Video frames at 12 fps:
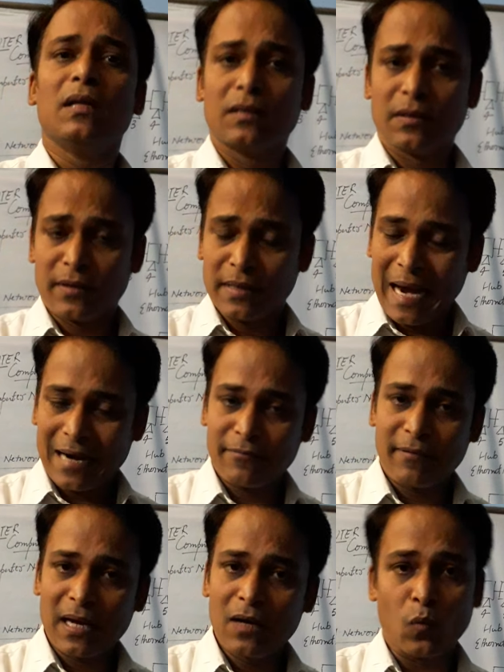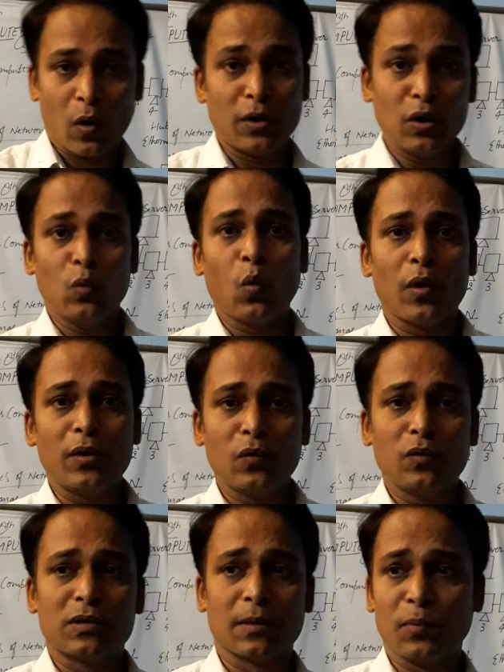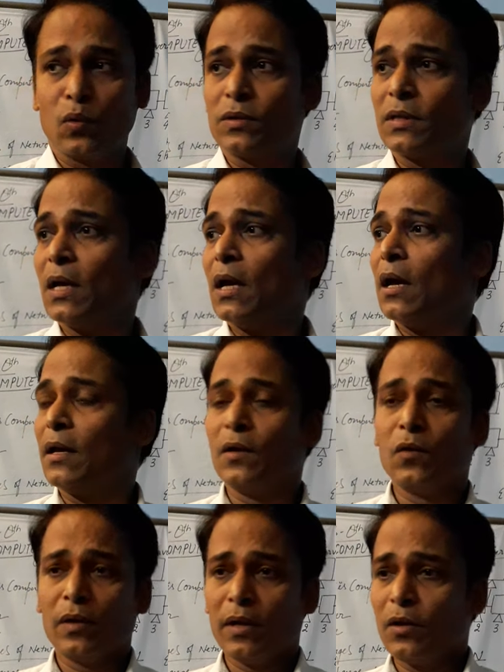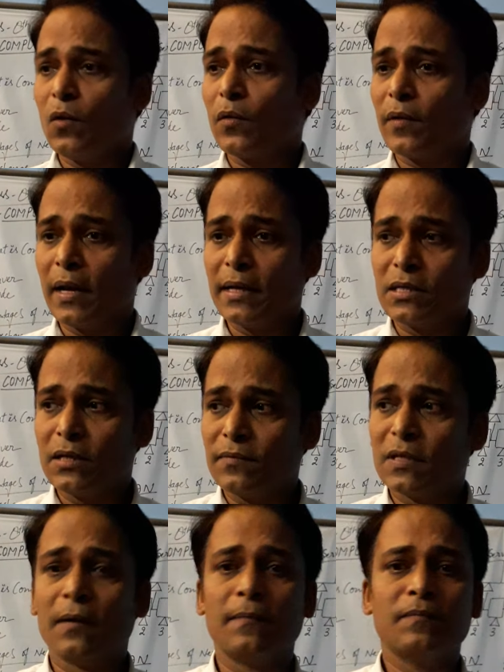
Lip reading: that file. What do you want to suppose in your relatives